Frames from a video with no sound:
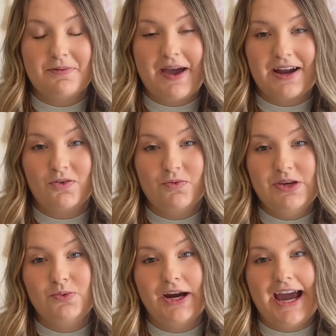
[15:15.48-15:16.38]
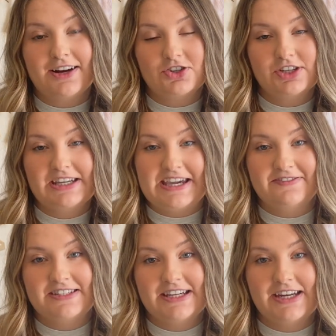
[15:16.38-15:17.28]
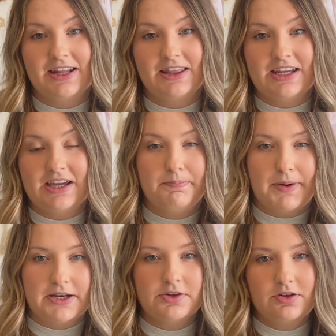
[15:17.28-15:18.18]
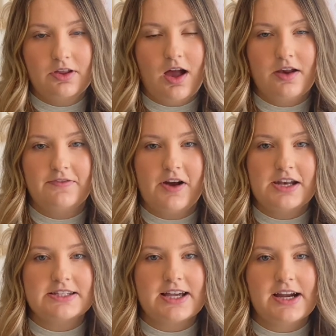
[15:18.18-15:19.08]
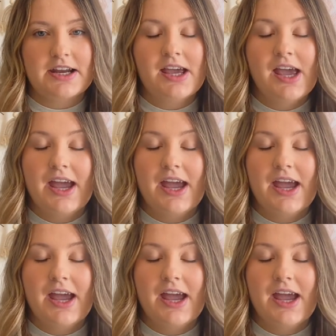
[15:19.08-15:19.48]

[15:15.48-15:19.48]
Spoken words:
bag, we were actually gifted the bundle on Fawn Design,